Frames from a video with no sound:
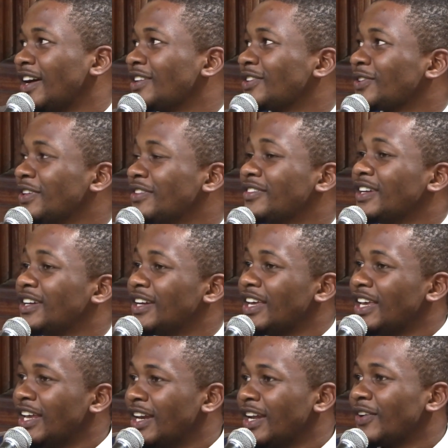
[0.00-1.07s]
and so even
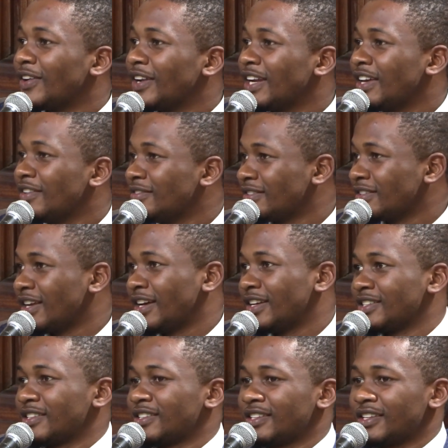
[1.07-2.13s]
in our lives,
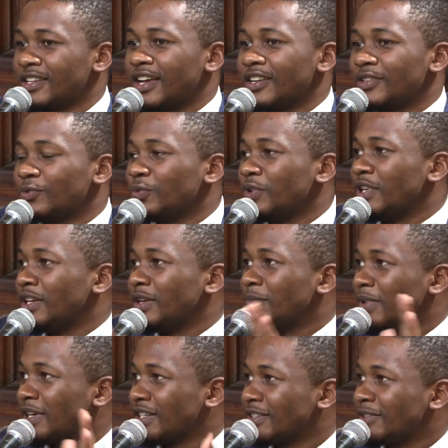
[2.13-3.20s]
as we
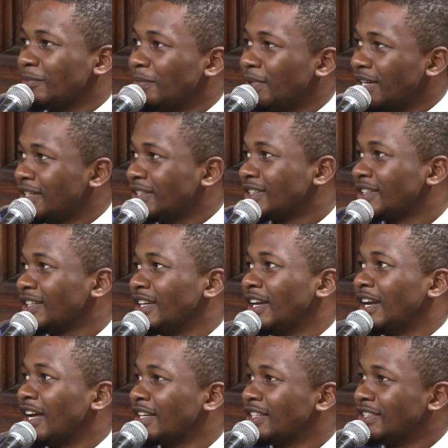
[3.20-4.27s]
participate in
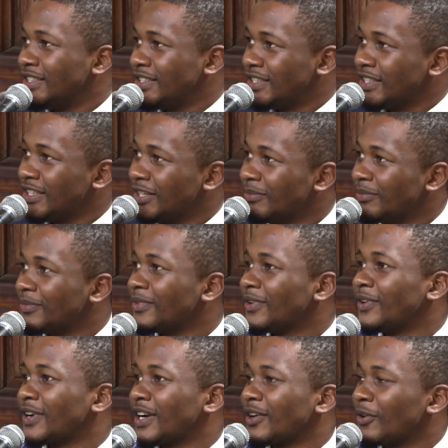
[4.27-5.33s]
a team
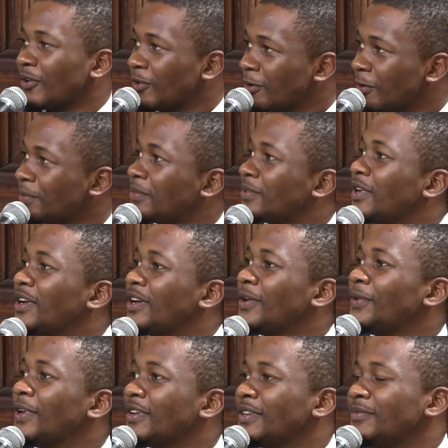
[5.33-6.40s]
or a group,
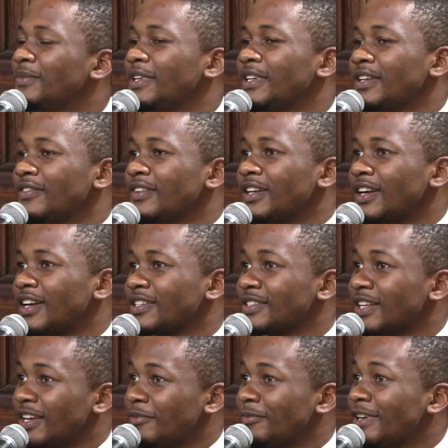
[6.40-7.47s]
we have been given an
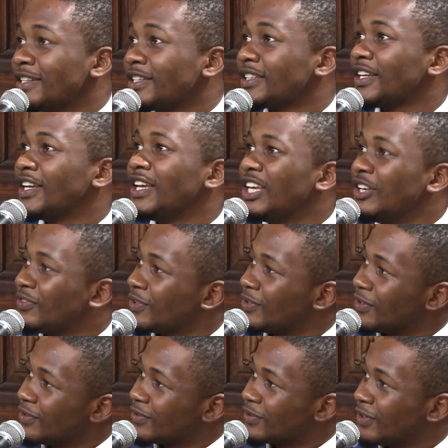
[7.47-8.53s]
assignment. If you
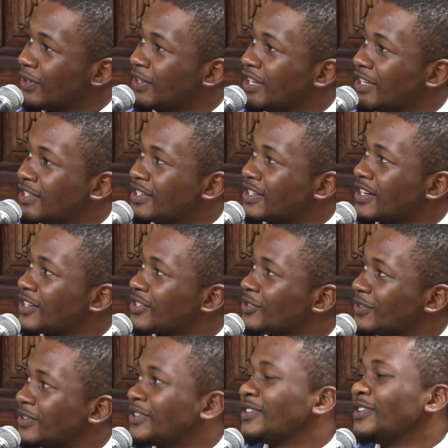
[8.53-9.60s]
don't follow the
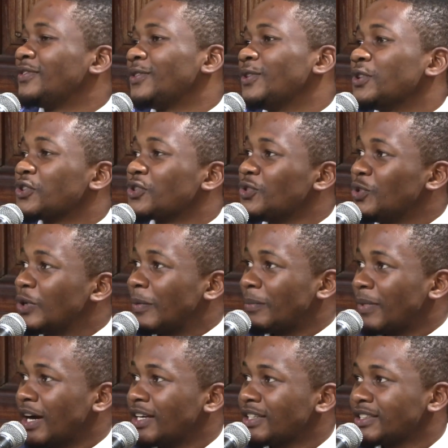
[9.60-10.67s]
instruction, if you don't do your
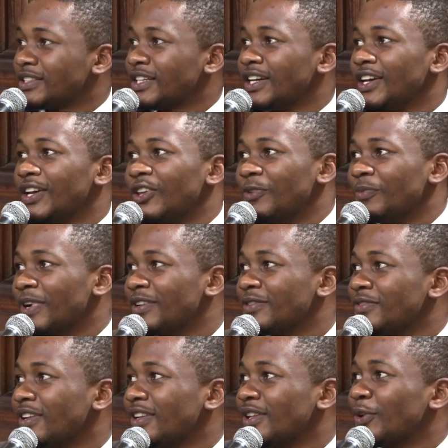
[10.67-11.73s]
part, you might
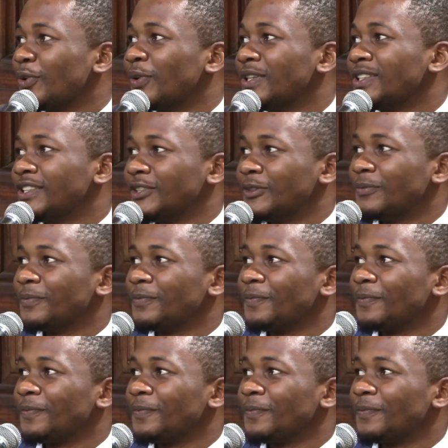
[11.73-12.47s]
fail the whole team.